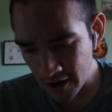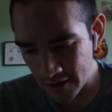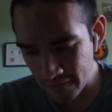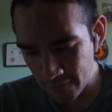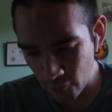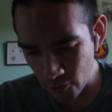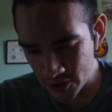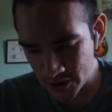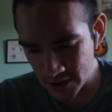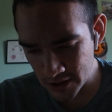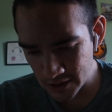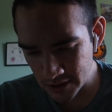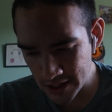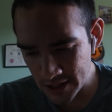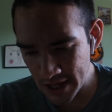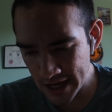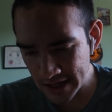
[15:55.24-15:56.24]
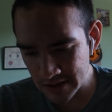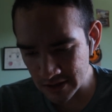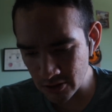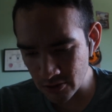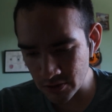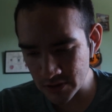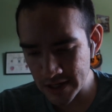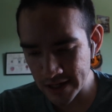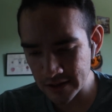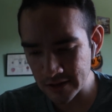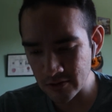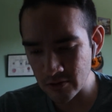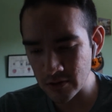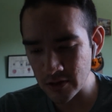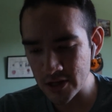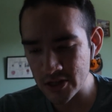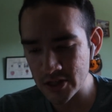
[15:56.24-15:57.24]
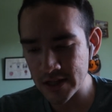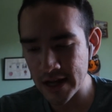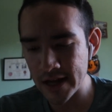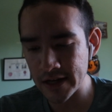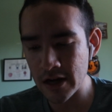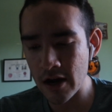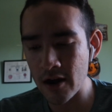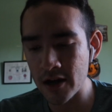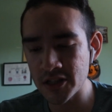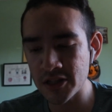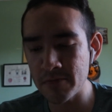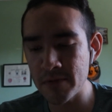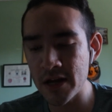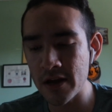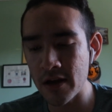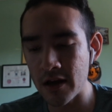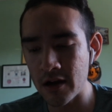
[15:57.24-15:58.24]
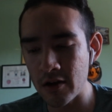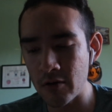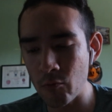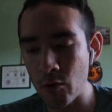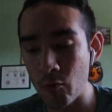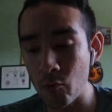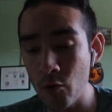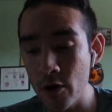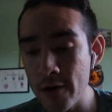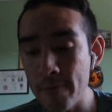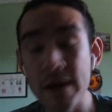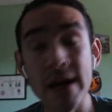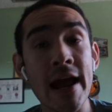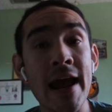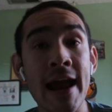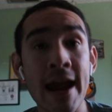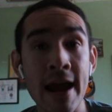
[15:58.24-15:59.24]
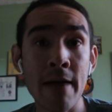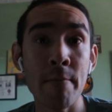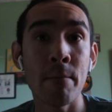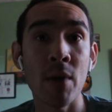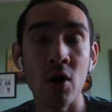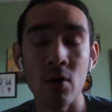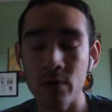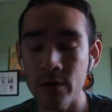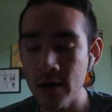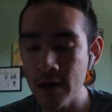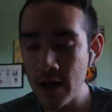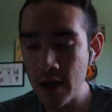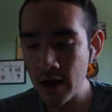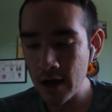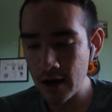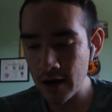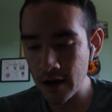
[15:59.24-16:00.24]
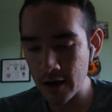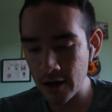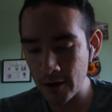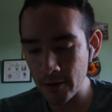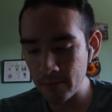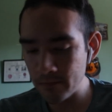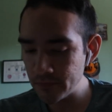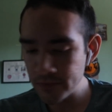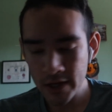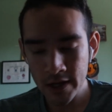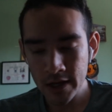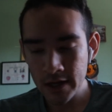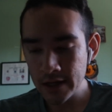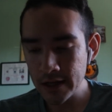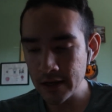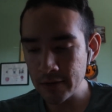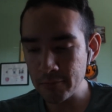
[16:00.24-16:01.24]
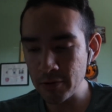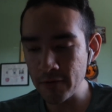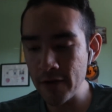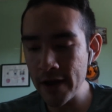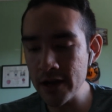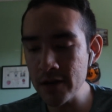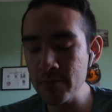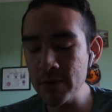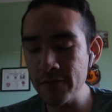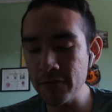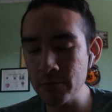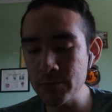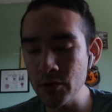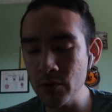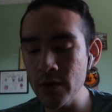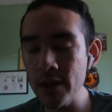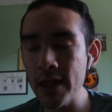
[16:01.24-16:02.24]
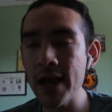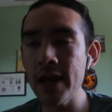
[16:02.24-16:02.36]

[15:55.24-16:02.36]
Unfortunately, that little technical glitch that cost me what would have been a ham bone prevented me from doing